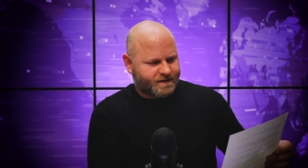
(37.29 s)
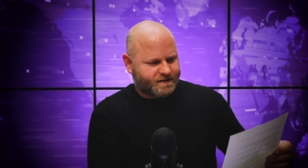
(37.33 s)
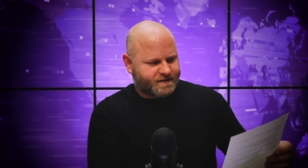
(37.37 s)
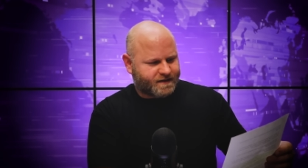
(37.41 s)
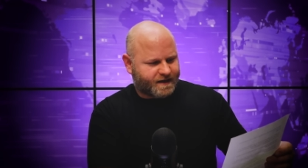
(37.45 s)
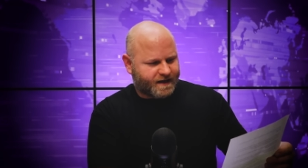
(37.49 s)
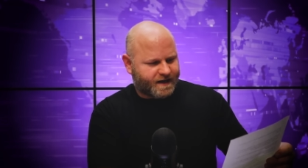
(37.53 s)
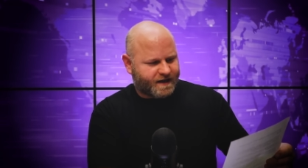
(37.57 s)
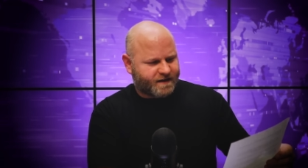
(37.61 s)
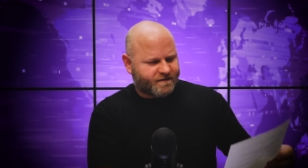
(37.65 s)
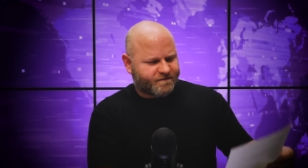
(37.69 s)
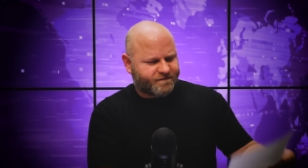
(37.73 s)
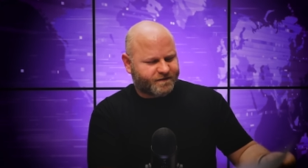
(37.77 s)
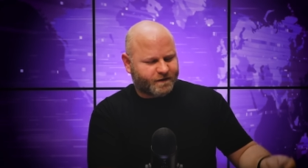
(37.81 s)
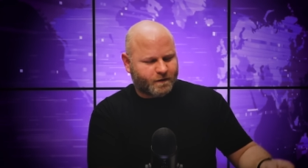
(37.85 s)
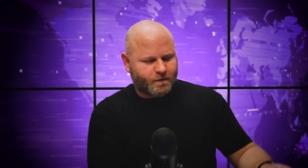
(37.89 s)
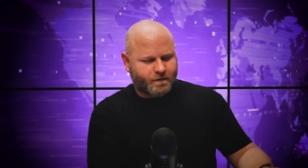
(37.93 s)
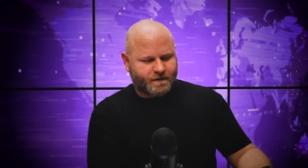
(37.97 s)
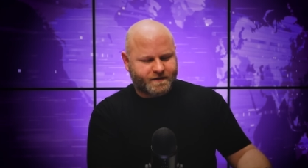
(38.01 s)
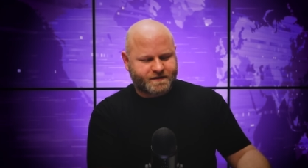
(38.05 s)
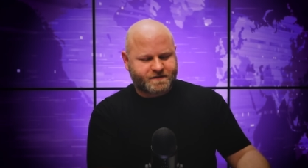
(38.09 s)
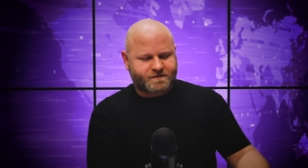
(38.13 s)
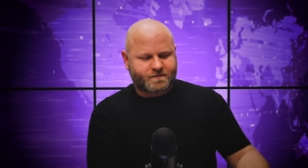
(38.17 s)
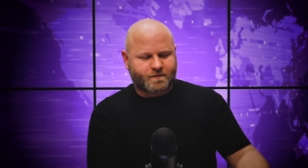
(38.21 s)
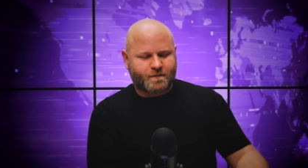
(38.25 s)
to
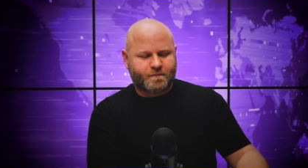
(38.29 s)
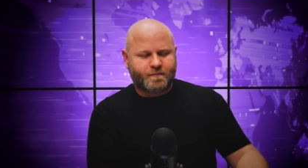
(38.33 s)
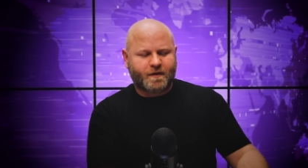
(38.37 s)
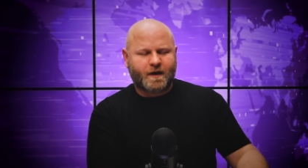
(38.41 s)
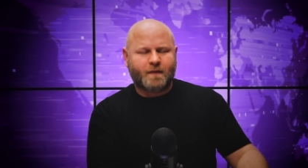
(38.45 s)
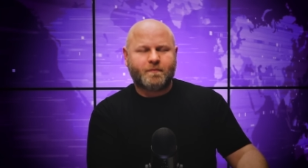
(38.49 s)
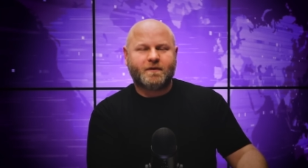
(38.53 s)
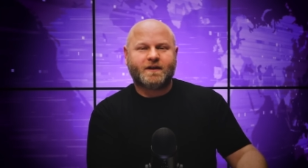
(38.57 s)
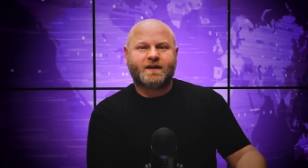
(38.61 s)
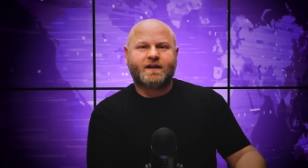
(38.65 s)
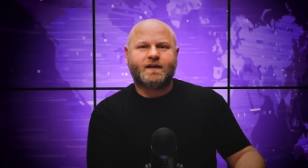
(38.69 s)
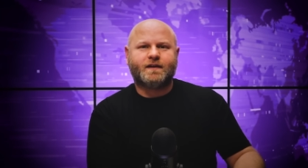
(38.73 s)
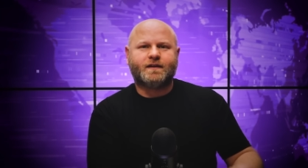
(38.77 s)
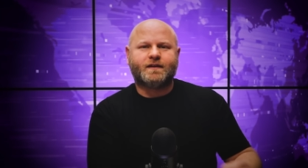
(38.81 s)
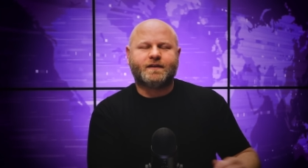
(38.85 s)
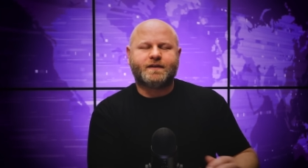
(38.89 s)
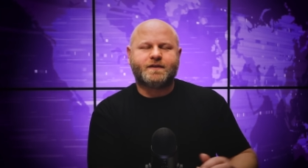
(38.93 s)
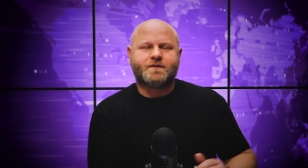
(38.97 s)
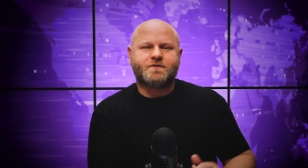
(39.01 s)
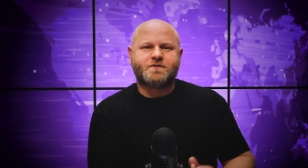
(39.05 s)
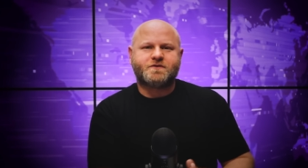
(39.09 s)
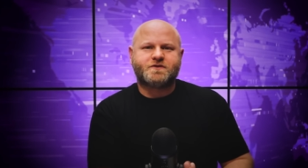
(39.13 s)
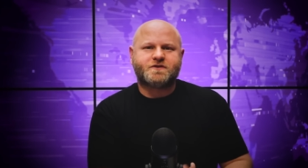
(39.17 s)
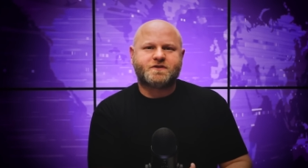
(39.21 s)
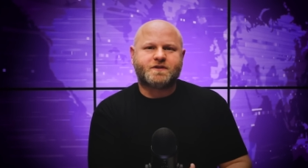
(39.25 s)
influence Republican
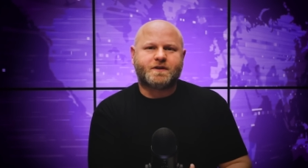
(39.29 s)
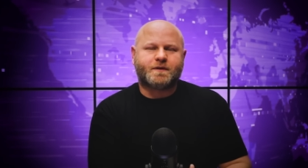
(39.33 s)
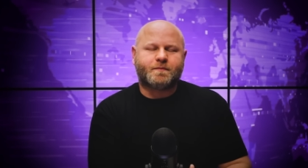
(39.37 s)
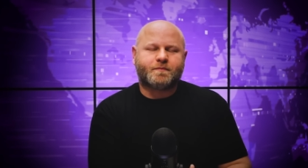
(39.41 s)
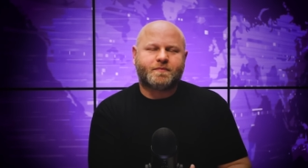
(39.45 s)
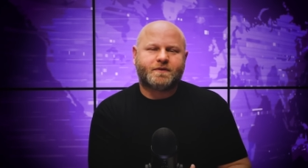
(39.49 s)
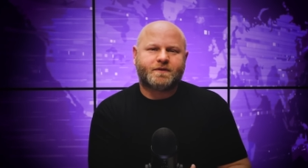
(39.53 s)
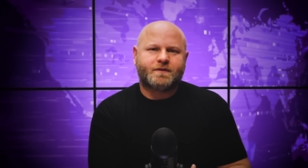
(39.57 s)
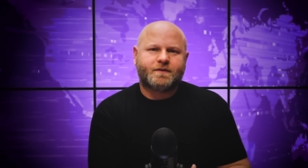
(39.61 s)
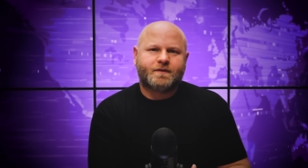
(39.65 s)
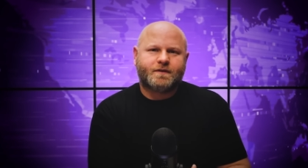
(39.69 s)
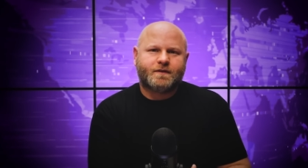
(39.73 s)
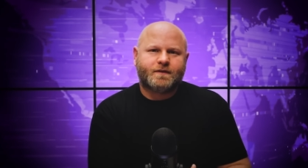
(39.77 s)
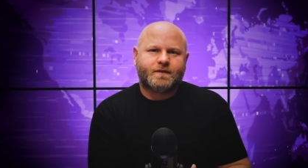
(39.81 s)
leadership.